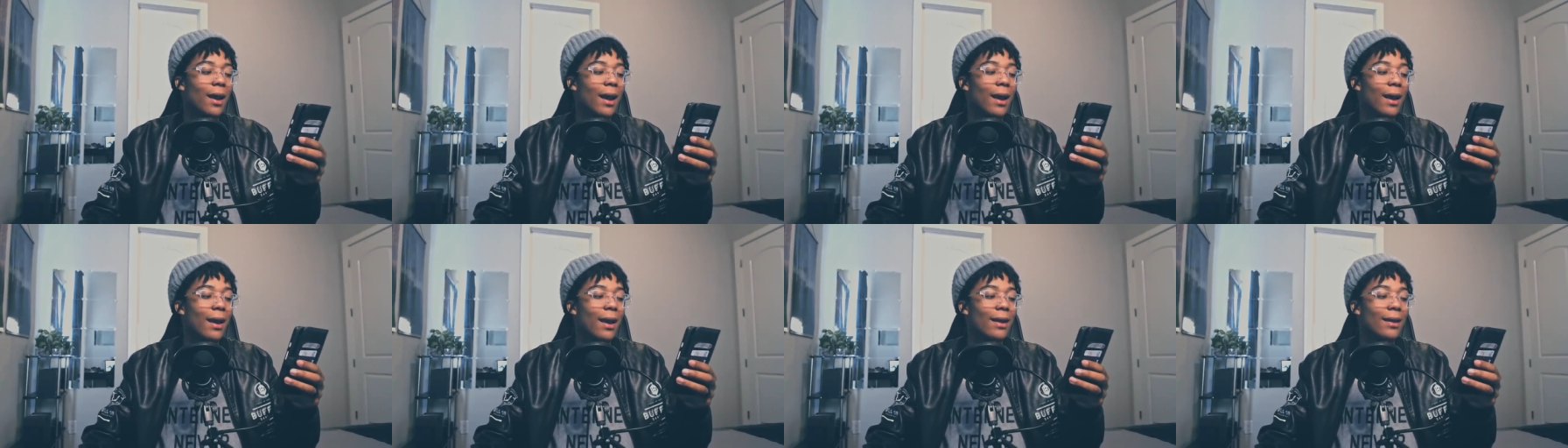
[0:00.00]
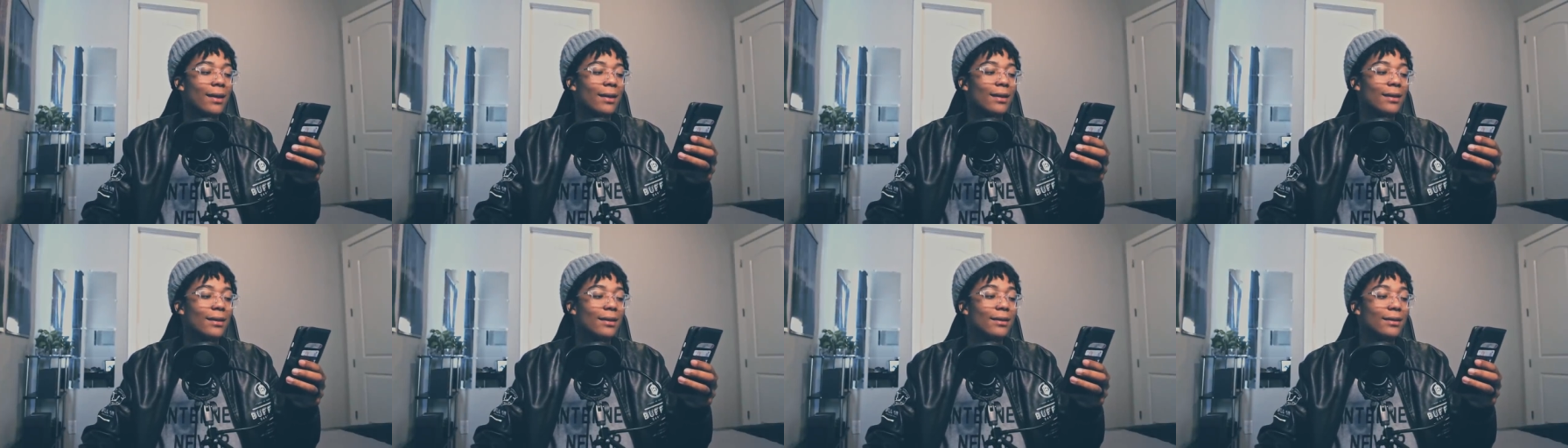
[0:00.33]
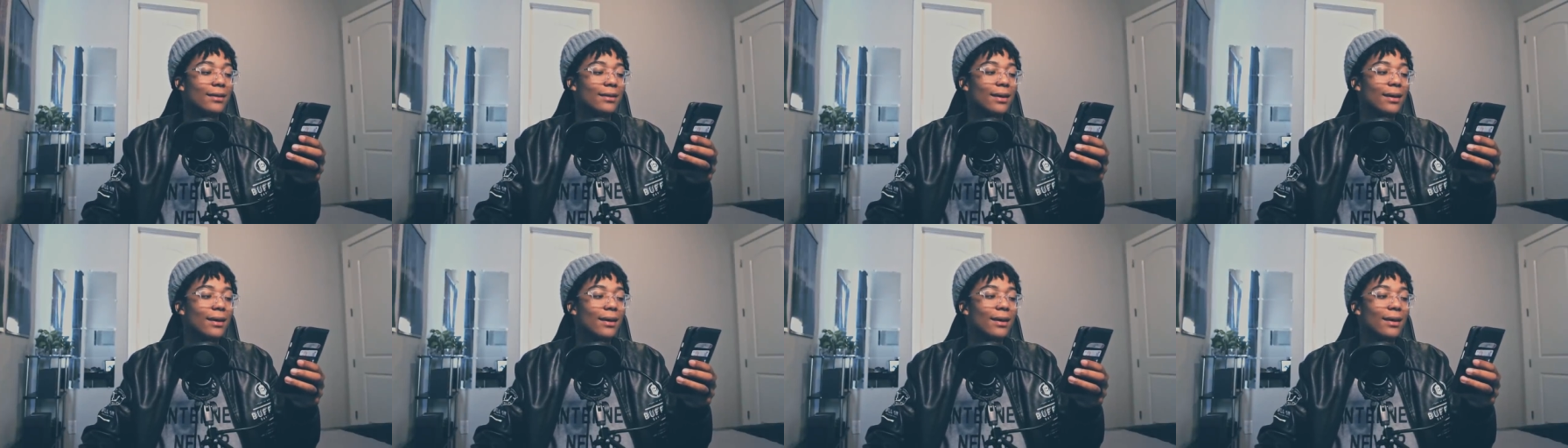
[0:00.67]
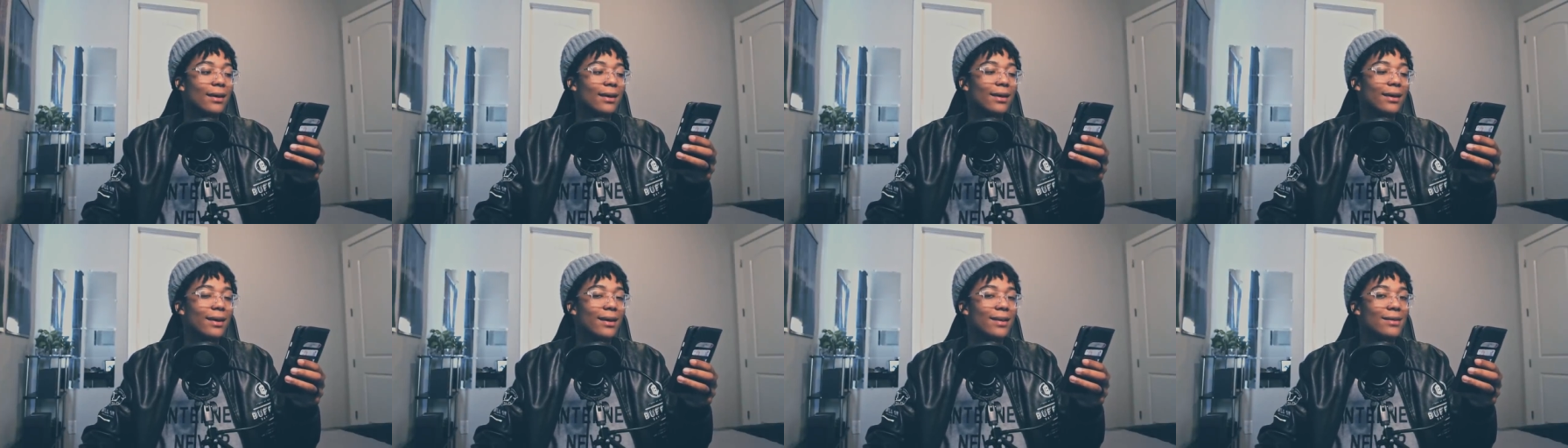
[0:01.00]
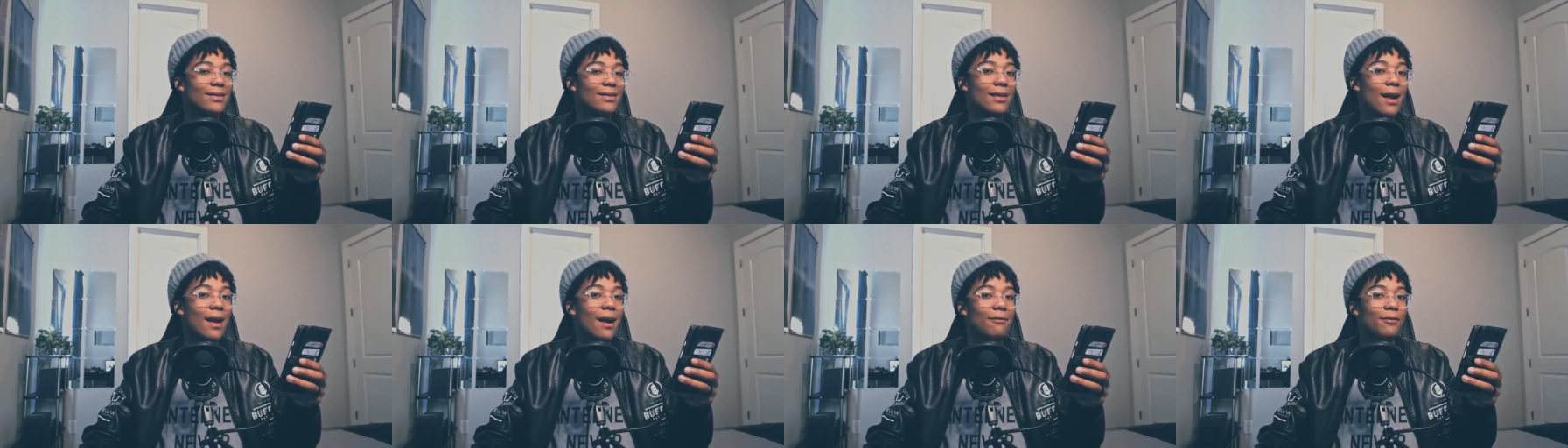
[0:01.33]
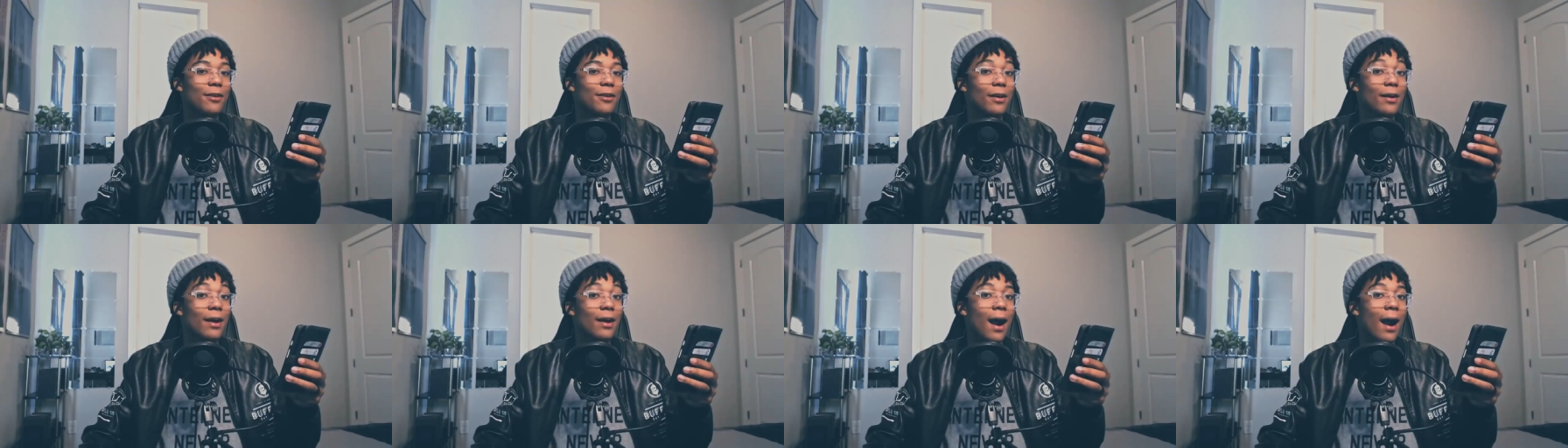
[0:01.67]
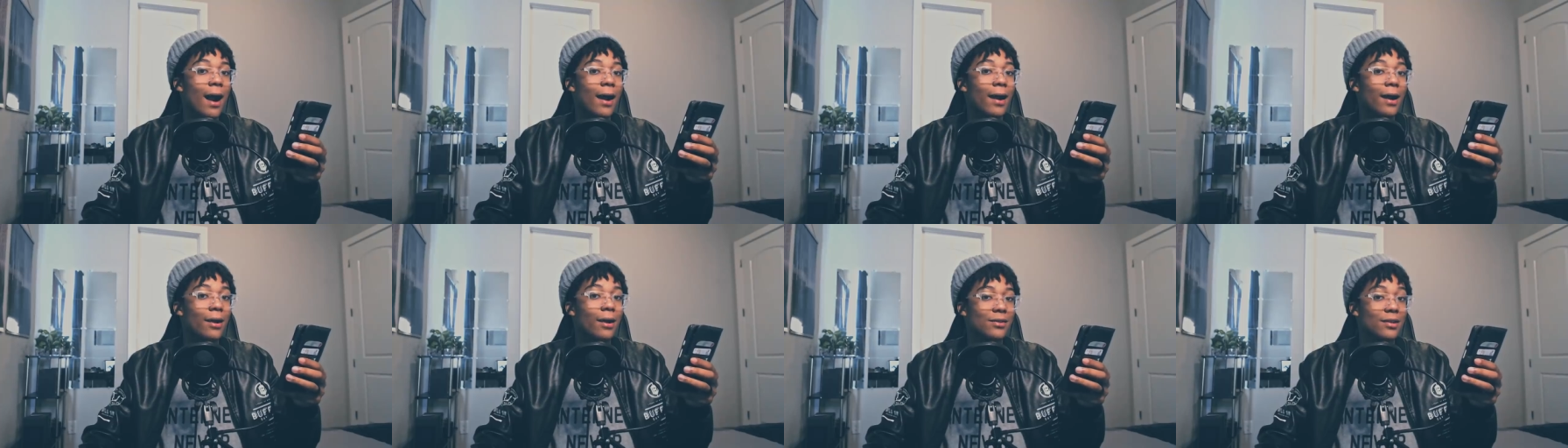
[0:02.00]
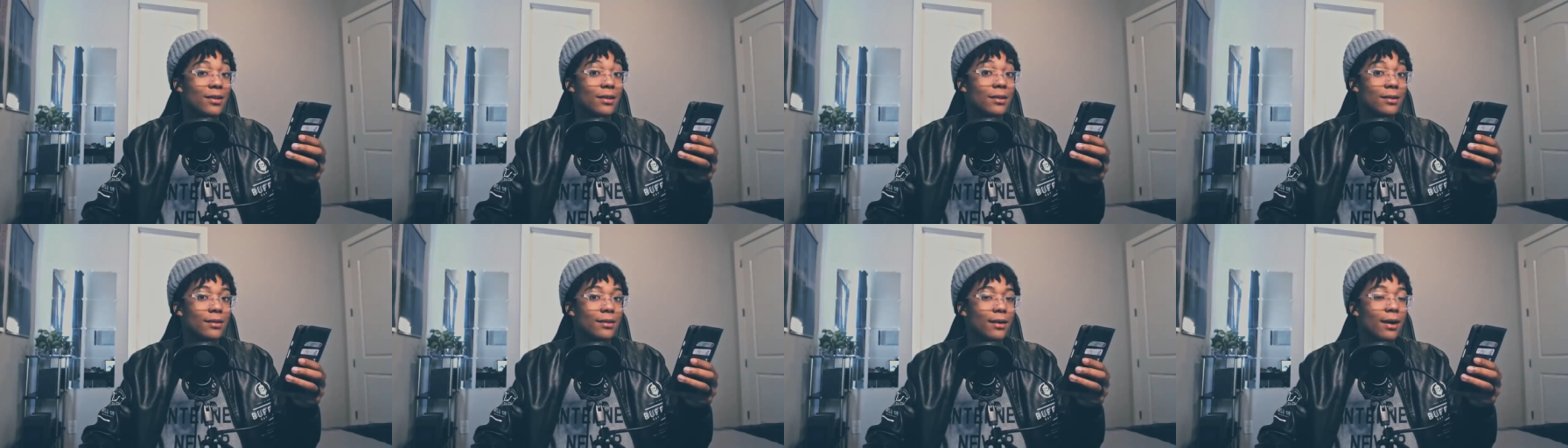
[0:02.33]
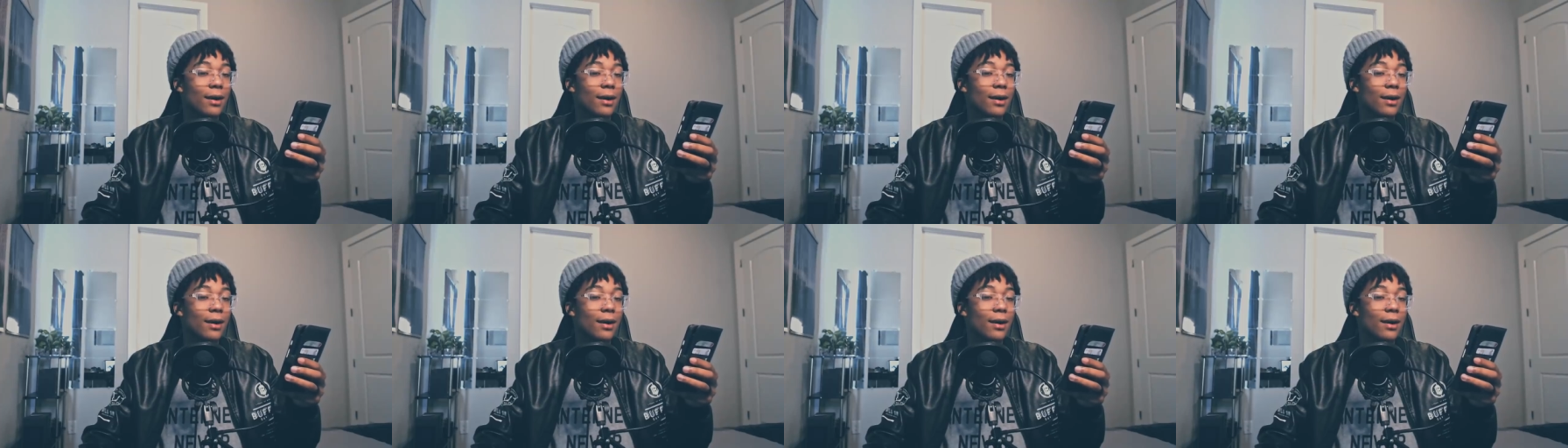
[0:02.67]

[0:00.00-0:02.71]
and it's not very high, I'll tell you